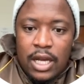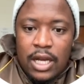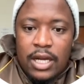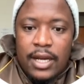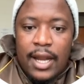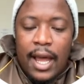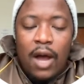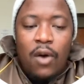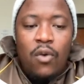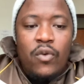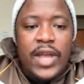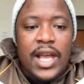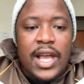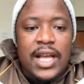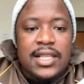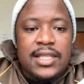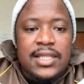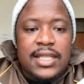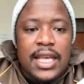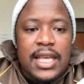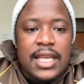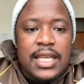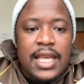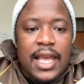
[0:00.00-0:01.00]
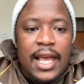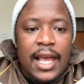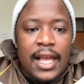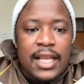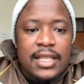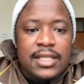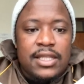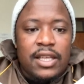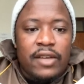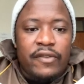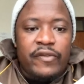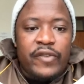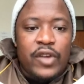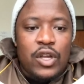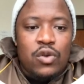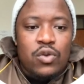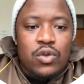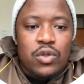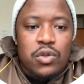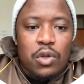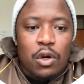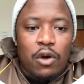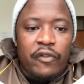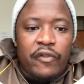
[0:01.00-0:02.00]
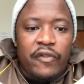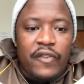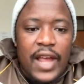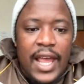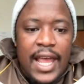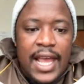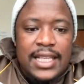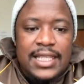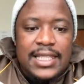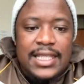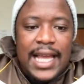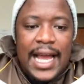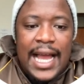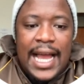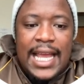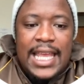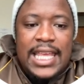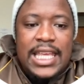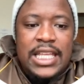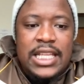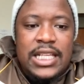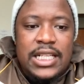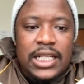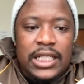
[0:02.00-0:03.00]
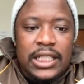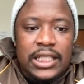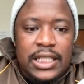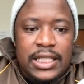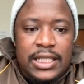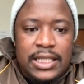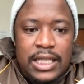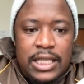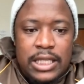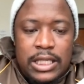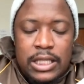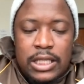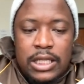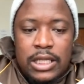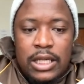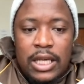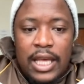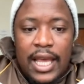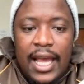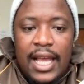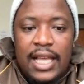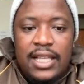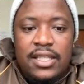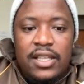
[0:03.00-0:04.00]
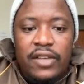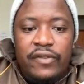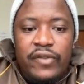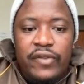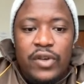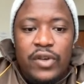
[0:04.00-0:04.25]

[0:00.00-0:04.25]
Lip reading: Now we are saying as the values of x are increasing, the